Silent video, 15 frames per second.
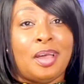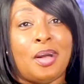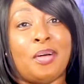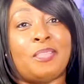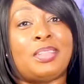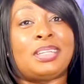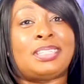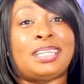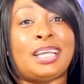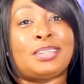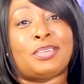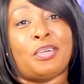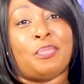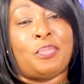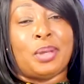of the
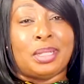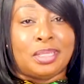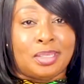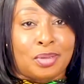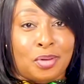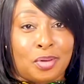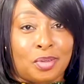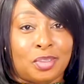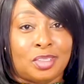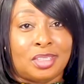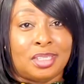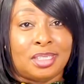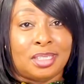Church of Pentecost.